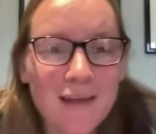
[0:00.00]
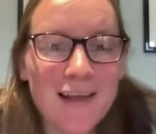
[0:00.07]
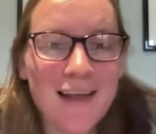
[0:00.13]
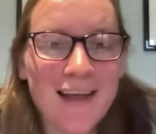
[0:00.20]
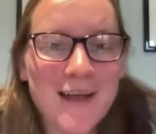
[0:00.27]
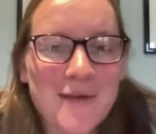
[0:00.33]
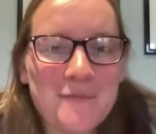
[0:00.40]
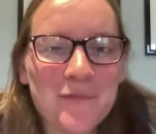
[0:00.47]

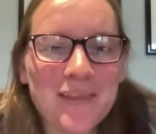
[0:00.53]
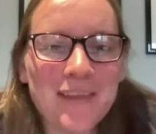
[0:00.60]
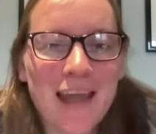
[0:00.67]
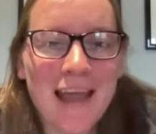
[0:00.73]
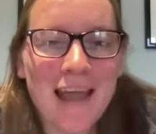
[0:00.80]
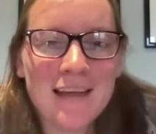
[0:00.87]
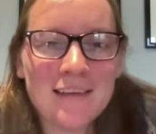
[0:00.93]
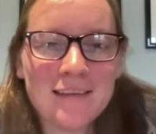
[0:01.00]
The
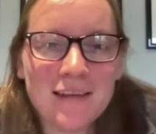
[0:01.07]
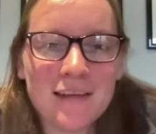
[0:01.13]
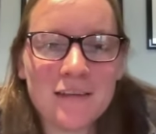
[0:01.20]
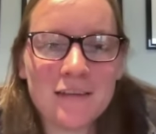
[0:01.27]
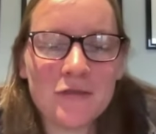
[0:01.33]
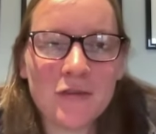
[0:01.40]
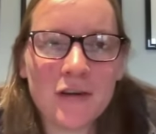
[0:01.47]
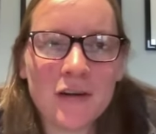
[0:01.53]
S
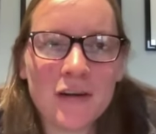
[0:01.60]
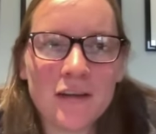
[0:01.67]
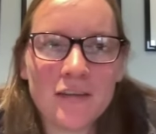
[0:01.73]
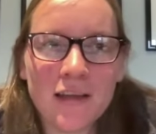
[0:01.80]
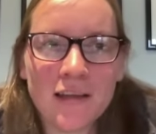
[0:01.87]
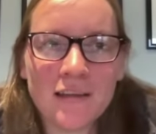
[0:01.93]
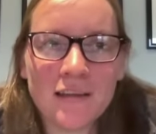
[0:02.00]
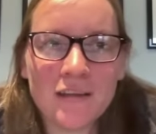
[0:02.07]
is for
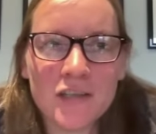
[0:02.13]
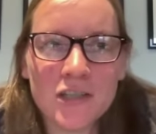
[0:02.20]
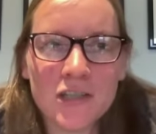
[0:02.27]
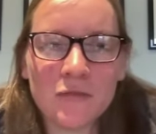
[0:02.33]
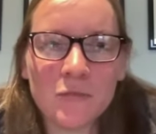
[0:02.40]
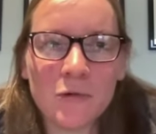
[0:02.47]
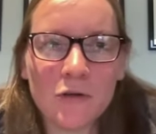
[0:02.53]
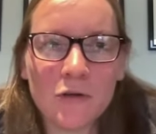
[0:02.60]
setting
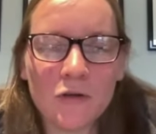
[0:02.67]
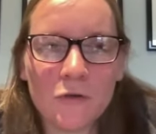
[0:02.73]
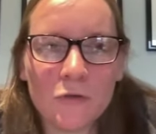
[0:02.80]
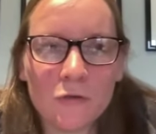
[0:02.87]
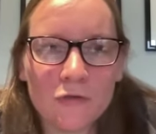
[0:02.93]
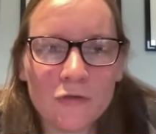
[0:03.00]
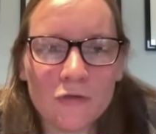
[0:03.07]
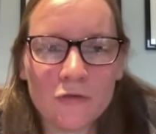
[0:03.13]
achievable
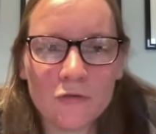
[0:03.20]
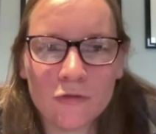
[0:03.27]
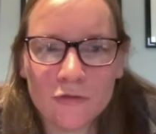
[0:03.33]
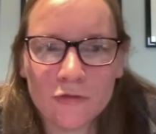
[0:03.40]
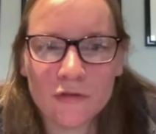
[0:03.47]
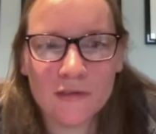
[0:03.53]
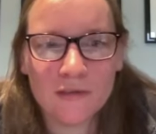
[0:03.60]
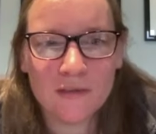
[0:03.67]
goals.
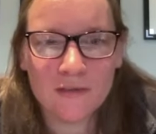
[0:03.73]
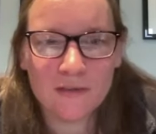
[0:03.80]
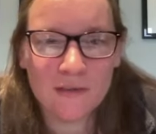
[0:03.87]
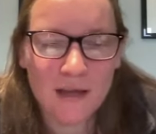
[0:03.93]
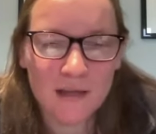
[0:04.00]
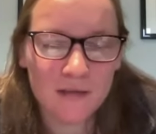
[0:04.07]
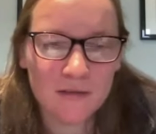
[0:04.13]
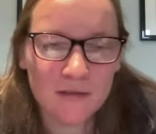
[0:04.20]
So this is
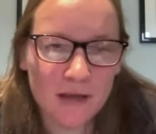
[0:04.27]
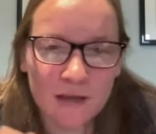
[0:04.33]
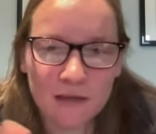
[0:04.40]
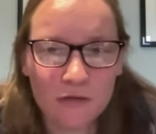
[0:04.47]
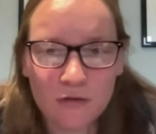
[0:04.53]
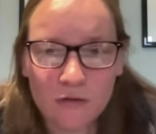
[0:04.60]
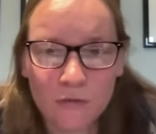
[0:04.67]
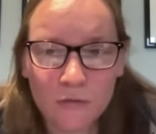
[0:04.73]
setting
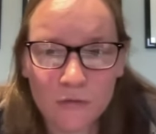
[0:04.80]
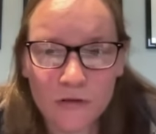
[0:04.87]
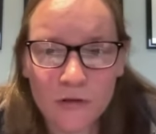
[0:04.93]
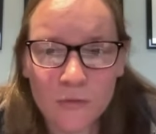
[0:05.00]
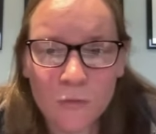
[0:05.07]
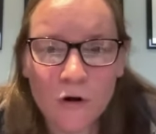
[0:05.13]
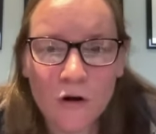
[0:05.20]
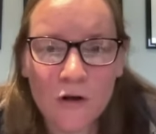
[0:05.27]
your goals that
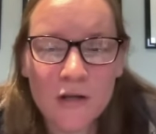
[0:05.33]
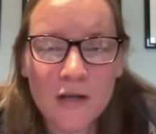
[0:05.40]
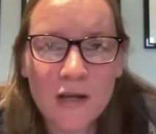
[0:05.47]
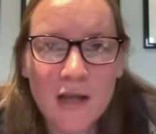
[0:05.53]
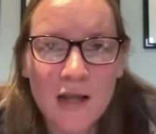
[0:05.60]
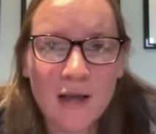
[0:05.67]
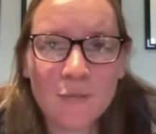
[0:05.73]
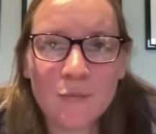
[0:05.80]
you want
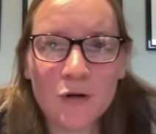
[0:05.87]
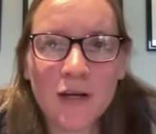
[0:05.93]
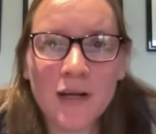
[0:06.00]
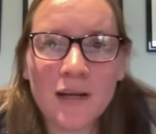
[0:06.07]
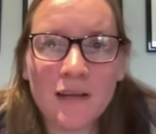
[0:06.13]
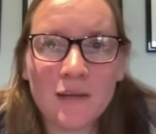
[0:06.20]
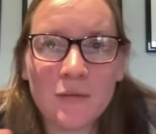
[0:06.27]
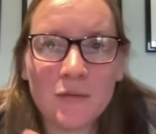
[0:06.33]
and
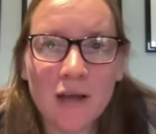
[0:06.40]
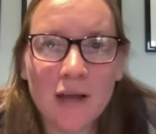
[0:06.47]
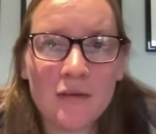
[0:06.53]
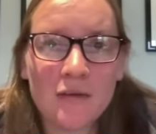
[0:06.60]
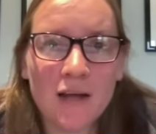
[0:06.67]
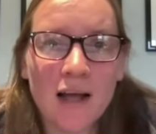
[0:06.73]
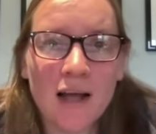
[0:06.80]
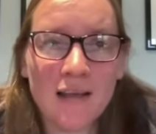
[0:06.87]
breaking them
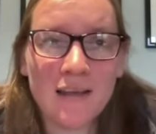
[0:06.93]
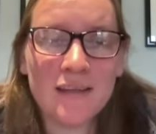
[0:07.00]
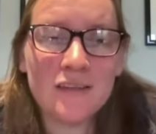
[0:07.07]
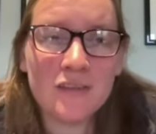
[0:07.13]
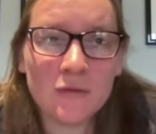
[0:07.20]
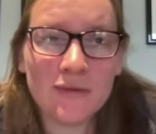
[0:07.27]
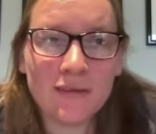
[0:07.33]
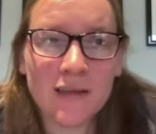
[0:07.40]
down
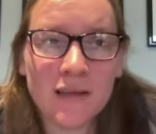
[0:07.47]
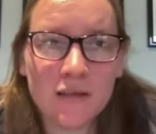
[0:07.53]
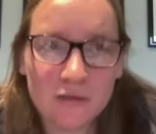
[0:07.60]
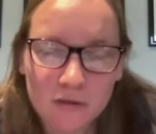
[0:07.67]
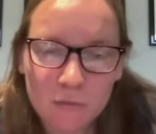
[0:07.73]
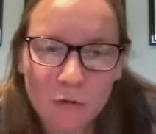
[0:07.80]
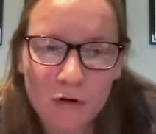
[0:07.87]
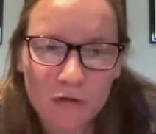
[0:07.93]
into as little as
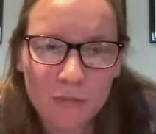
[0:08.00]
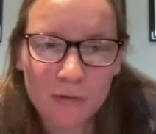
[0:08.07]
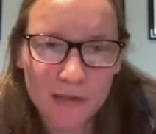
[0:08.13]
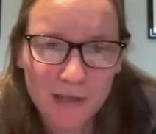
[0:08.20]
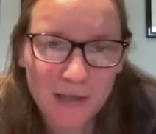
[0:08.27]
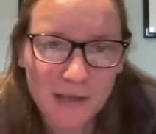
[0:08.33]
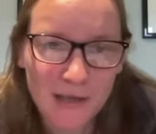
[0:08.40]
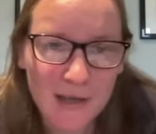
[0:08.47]
you
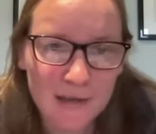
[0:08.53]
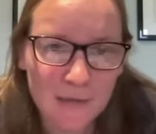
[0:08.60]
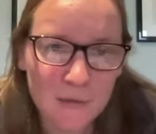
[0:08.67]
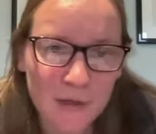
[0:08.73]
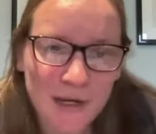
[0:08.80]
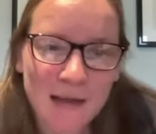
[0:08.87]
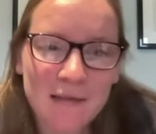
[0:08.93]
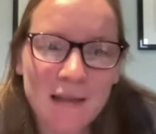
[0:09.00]
possibly can get them.
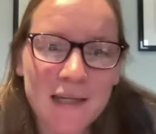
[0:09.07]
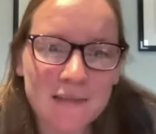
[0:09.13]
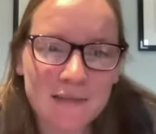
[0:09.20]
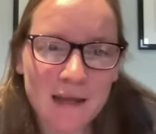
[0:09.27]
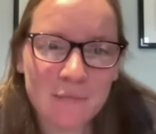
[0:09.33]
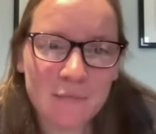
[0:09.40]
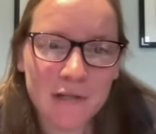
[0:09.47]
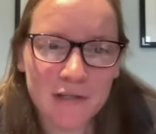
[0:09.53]
Like I like
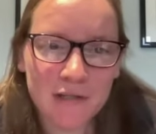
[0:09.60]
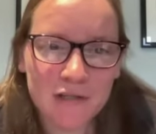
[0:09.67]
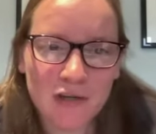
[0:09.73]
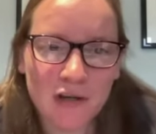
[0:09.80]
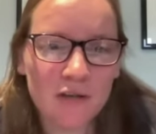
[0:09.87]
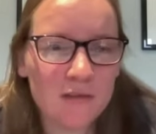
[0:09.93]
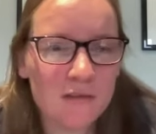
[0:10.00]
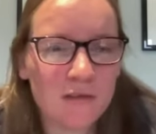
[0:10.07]
10-minute
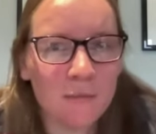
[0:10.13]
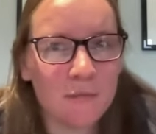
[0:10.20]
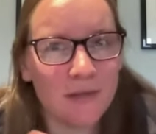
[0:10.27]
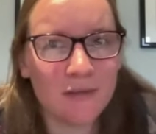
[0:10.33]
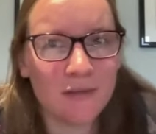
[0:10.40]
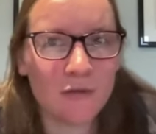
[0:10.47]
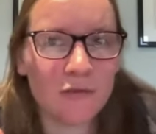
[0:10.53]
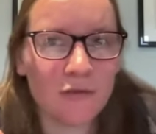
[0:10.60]
chunks. Some
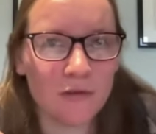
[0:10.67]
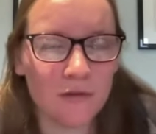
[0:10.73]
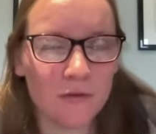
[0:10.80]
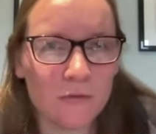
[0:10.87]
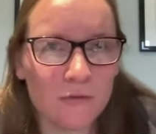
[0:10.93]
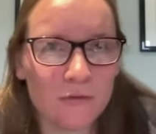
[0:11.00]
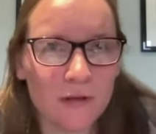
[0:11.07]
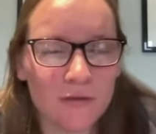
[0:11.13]
things obviously don't
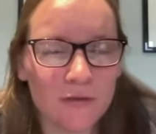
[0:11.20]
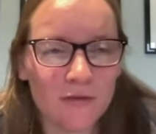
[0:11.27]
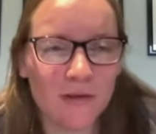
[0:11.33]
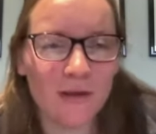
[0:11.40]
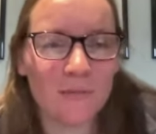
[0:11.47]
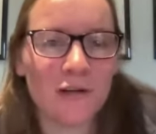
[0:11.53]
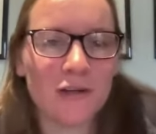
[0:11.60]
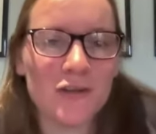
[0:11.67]
go down to
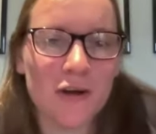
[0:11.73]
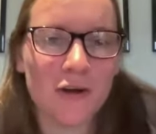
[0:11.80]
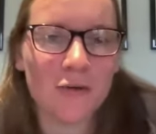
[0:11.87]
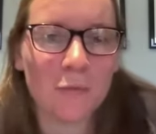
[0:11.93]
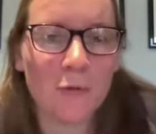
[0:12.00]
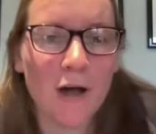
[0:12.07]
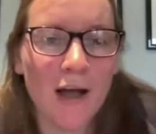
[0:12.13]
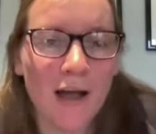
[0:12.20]
10-minute chunks,
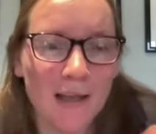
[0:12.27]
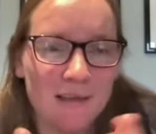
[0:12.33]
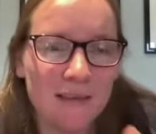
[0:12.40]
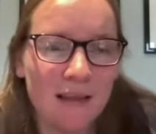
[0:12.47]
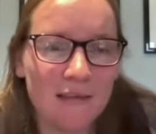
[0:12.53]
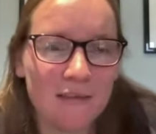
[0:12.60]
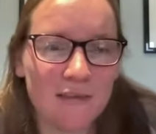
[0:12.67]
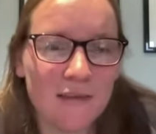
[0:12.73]
but
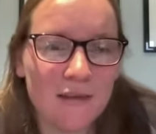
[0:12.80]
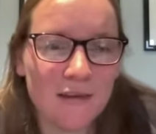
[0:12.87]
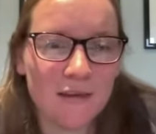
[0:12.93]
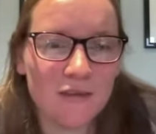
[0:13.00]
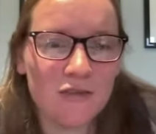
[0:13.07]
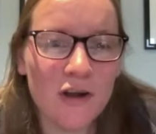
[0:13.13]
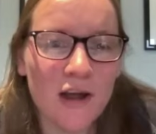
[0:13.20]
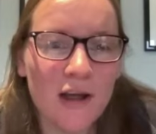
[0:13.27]
that's
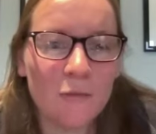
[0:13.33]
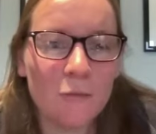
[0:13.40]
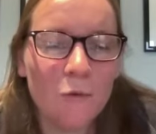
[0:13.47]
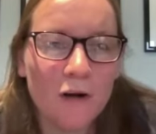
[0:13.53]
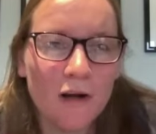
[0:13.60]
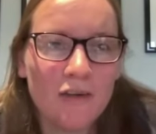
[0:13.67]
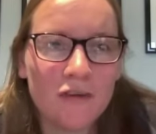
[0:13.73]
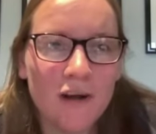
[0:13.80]

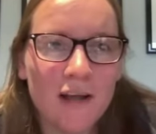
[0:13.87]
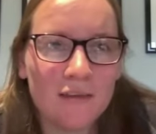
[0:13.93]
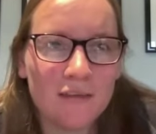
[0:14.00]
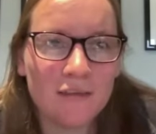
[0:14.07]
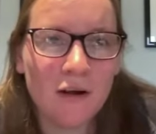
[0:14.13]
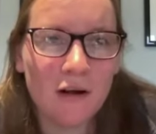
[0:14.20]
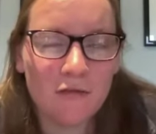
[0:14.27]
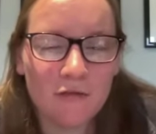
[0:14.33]
I try and
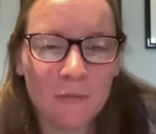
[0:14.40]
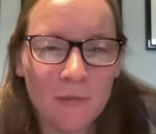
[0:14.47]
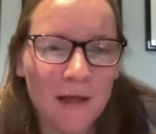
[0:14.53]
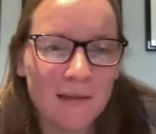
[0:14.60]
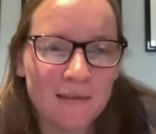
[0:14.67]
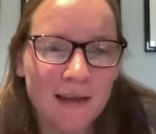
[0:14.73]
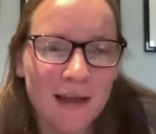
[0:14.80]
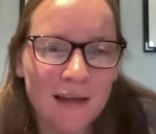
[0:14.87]
start from.
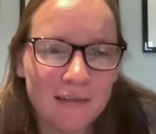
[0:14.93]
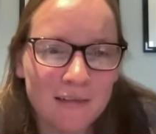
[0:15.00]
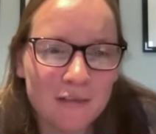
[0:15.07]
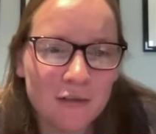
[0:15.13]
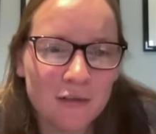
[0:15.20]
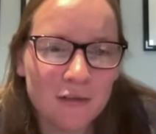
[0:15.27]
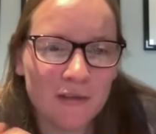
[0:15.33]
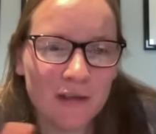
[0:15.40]
That's the
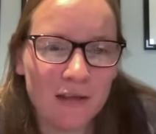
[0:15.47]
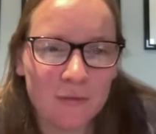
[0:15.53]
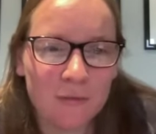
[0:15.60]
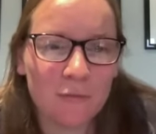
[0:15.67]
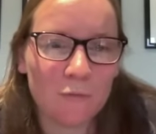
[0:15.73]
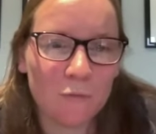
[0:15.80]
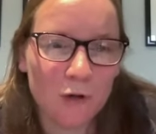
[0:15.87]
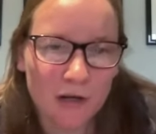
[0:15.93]
ideal because that's
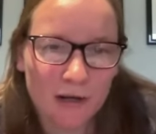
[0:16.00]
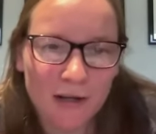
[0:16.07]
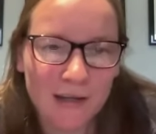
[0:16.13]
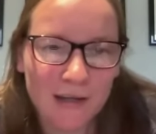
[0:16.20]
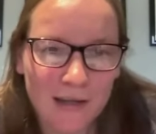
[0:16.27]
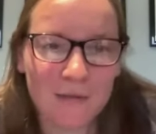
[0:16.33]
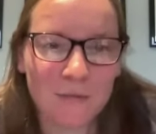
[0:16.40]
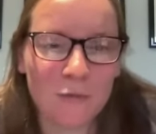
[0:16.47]
where I
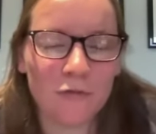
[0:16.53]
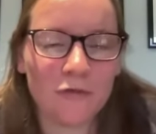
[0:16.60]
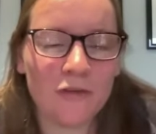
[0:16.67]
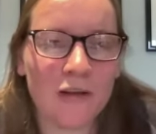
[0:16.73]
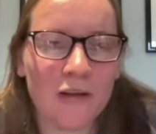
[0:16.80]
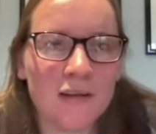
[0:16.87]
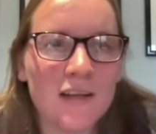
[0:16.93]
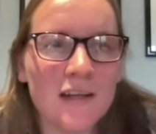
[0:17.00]
can get the most
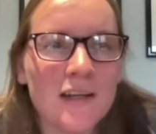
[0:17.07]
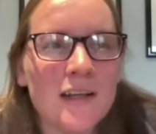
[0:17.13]
done.